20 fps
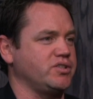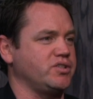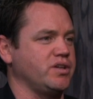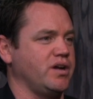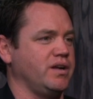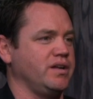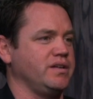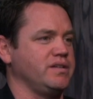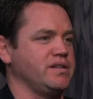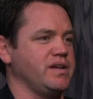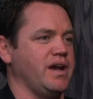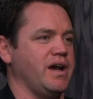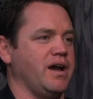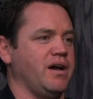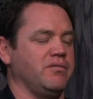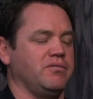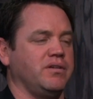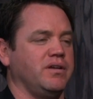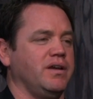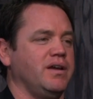shutting
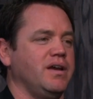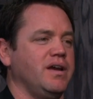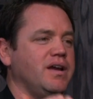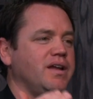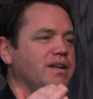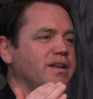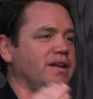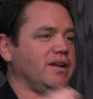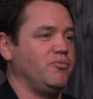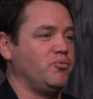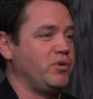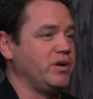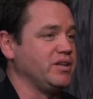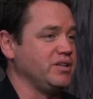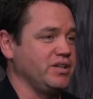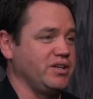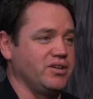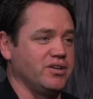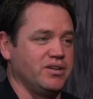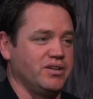down.
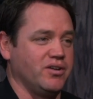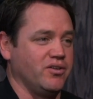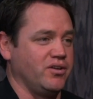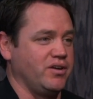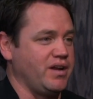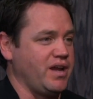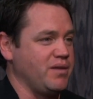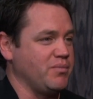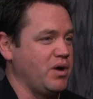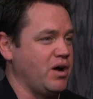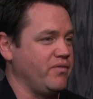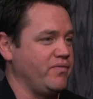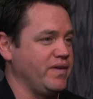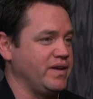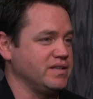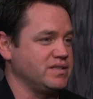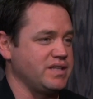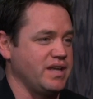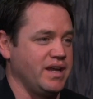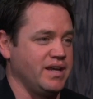Really good Notre Dame
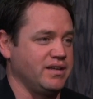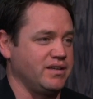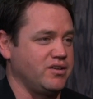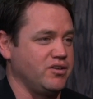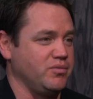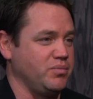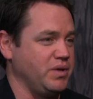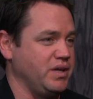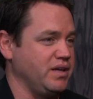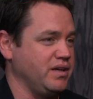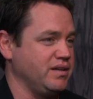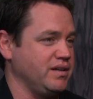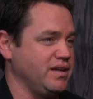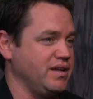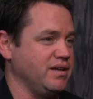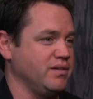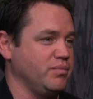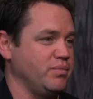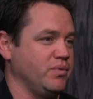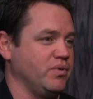offense. And QB and
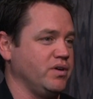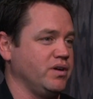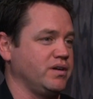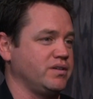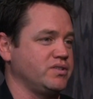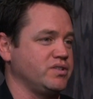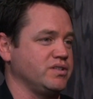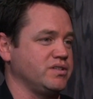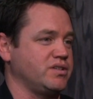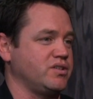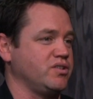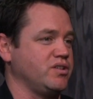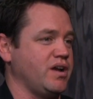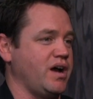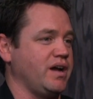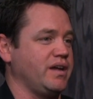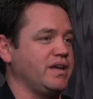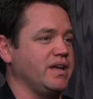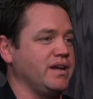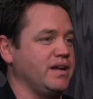Ian Book just could
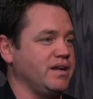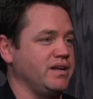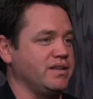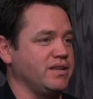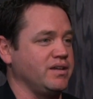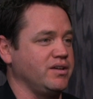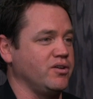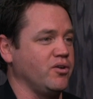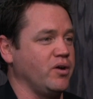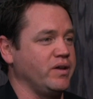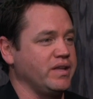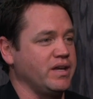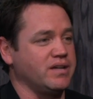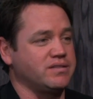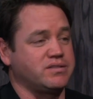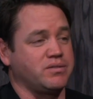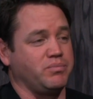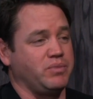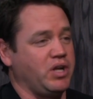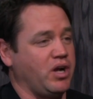not get anything going. They
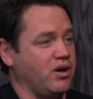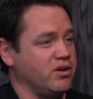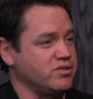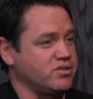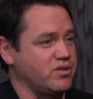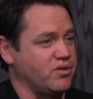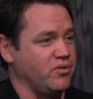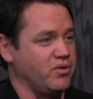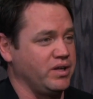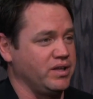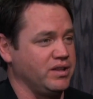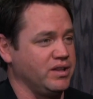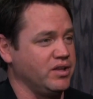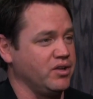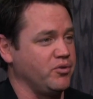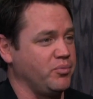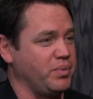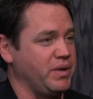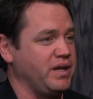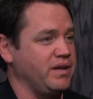got some yards going a
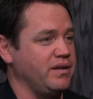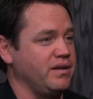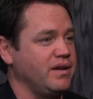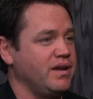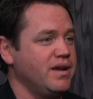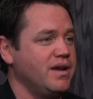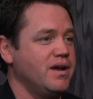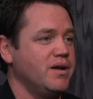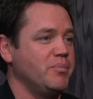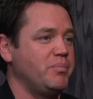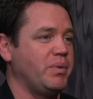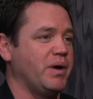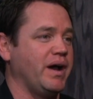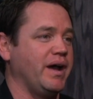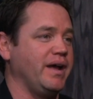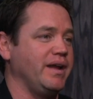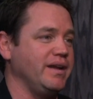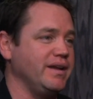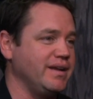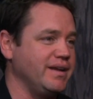little bit,
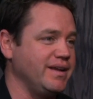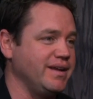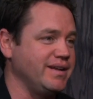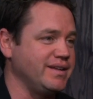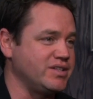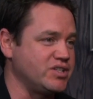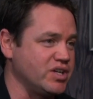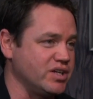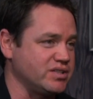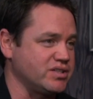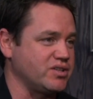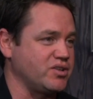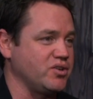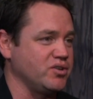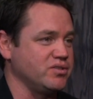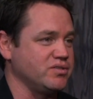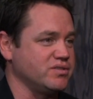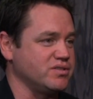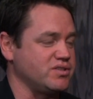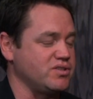but just
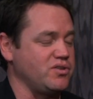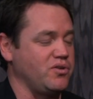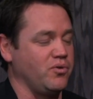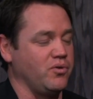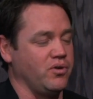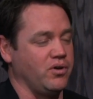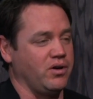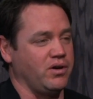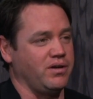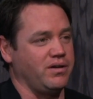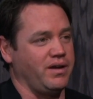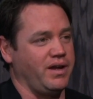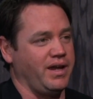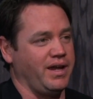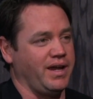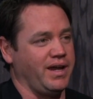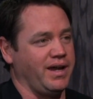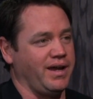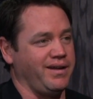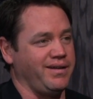couldn't score.
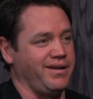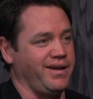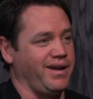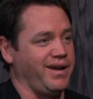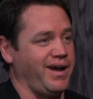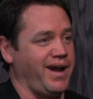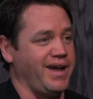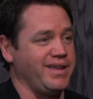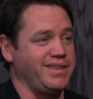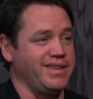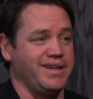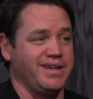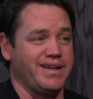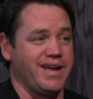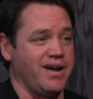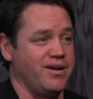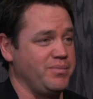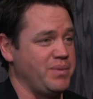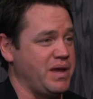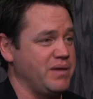And I think
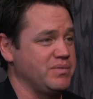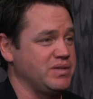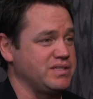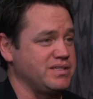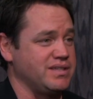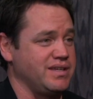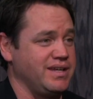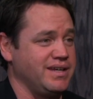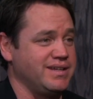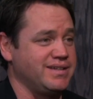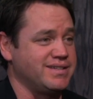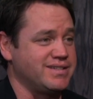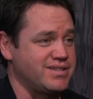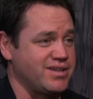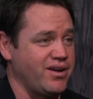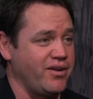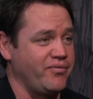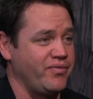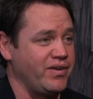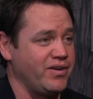Alabama's in
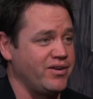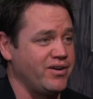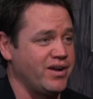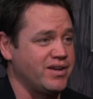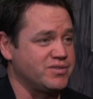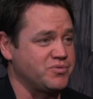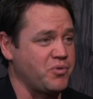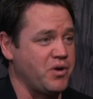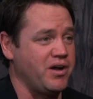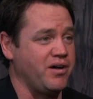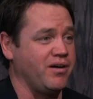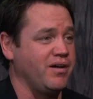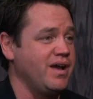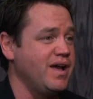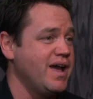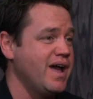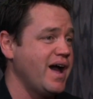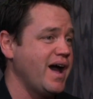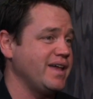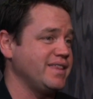tough here as well.
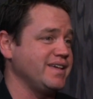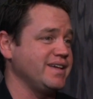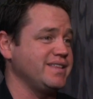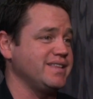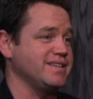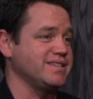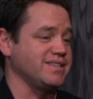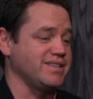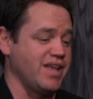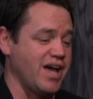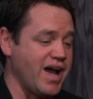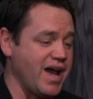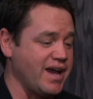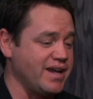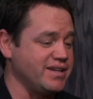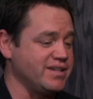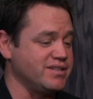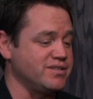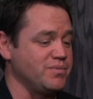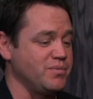I think this
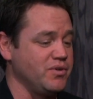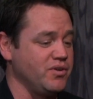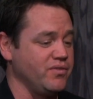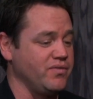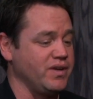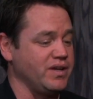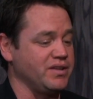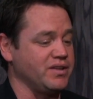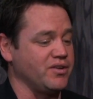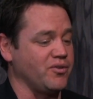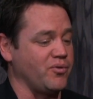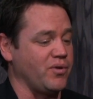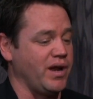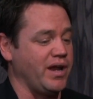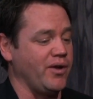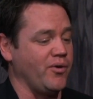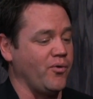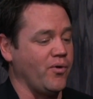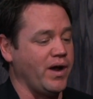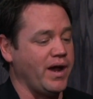line is moving the
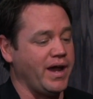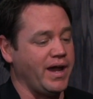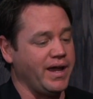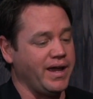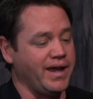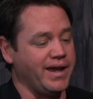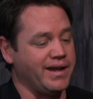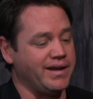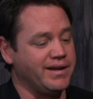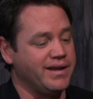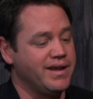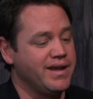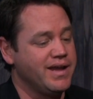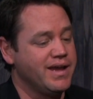right way. And